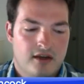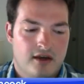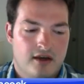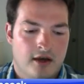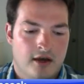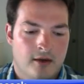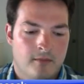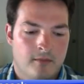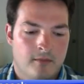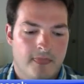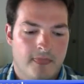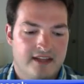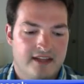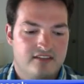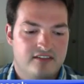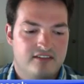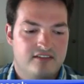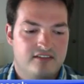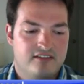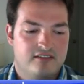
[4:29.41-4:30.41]
Um,
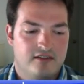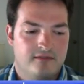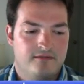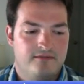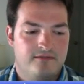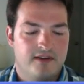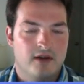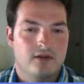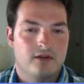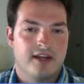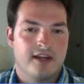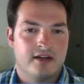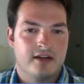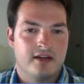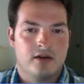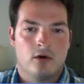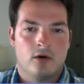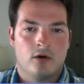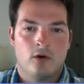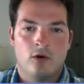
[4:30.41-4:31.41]
it's it felt like
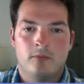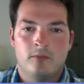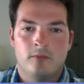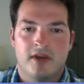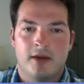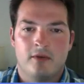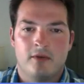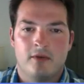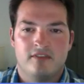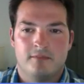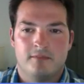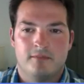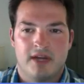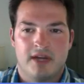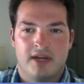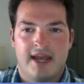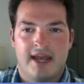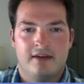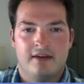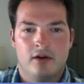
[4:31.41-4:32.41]
a cold, but I was
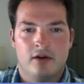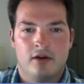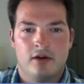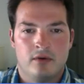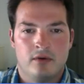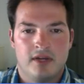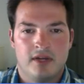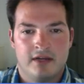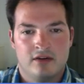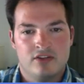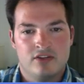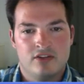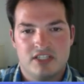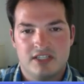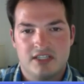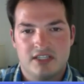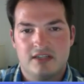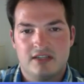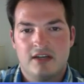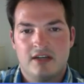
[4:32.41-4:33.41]
but I had no
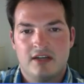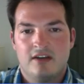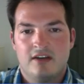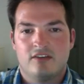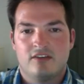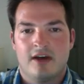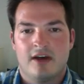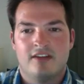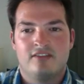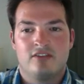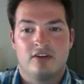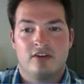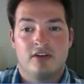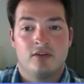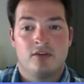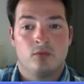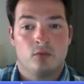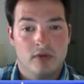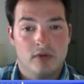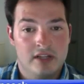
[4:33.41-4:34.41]
energy, so I
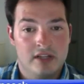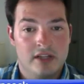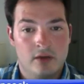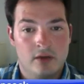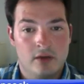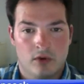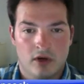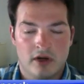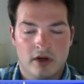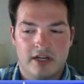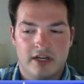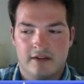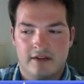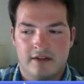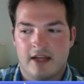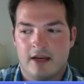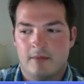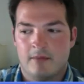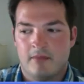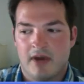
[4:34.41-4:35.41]
started really
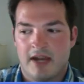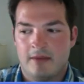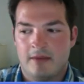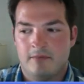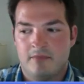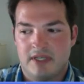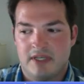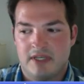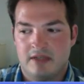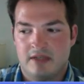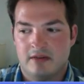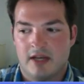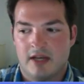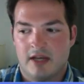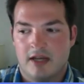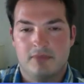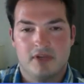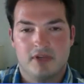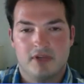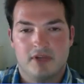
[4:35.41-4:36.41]
worrying that it might be
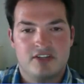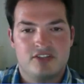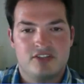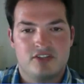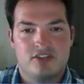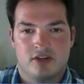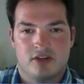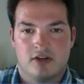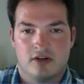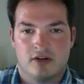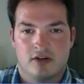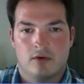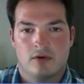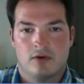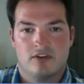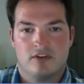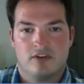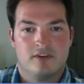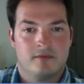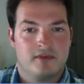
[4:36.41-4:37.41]
like blood sugar or
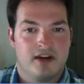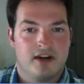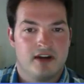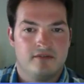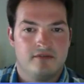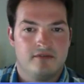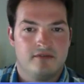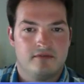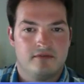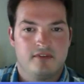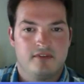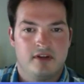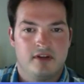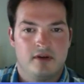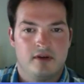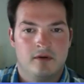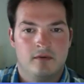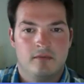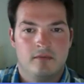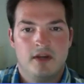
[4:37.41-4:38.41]
some kind of you
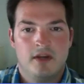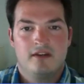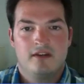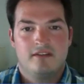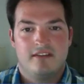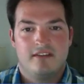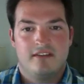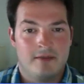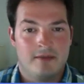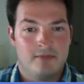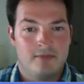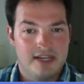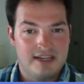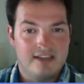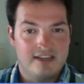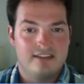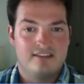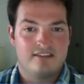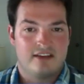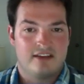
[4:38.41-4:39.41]
know
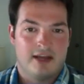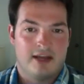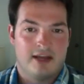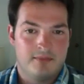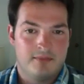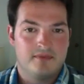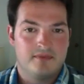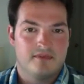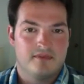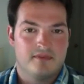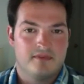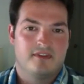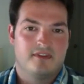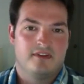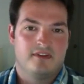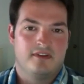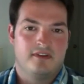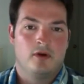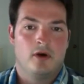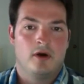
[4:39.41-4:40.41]
diabetes type
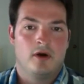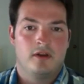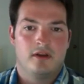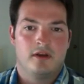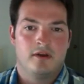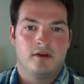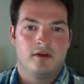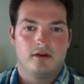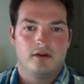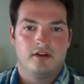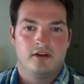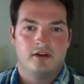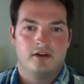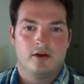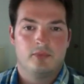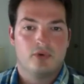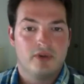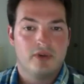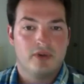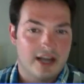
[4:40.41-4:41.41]
you know, you know,
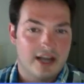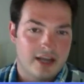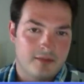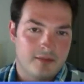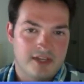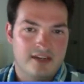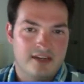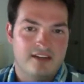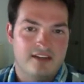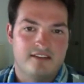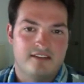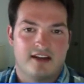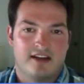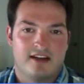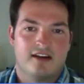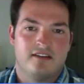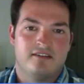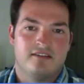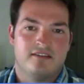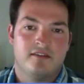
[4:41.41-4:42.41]
pre-diabetes, that
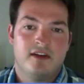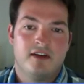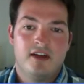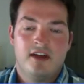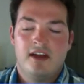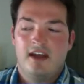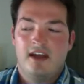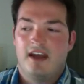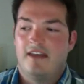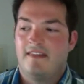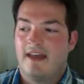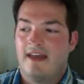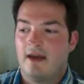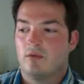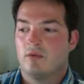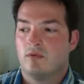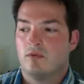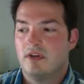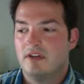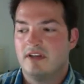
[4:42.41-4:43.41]
kind of stuff, and that
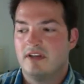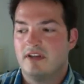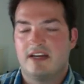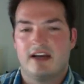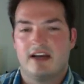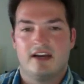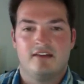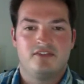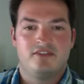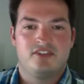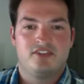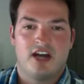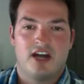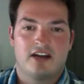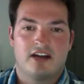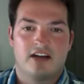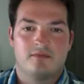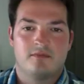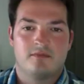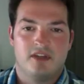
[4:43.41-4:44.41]
really kind of
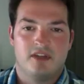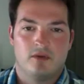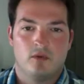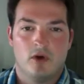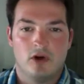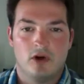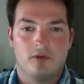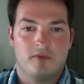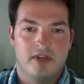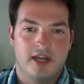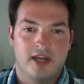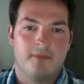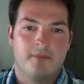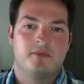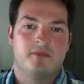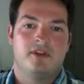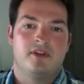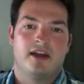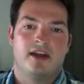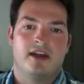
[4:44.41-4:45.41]
shocked me, woke me
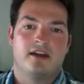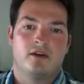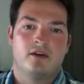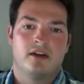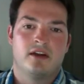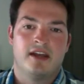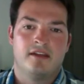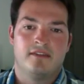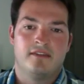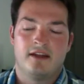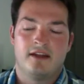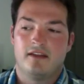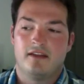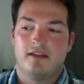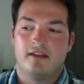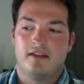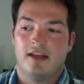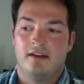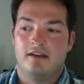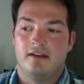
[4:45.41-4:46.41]
up to be like, okay,
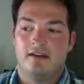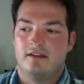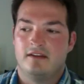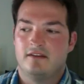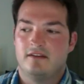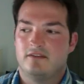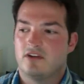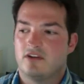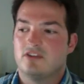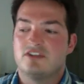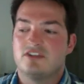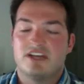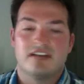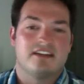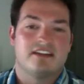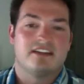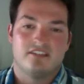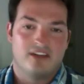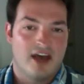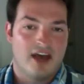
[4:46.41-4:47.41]
that, and, and it turns out
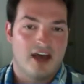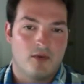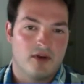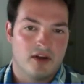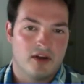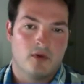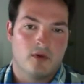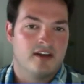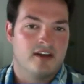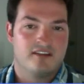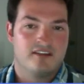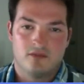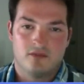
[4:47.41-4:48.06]
that's not what it was.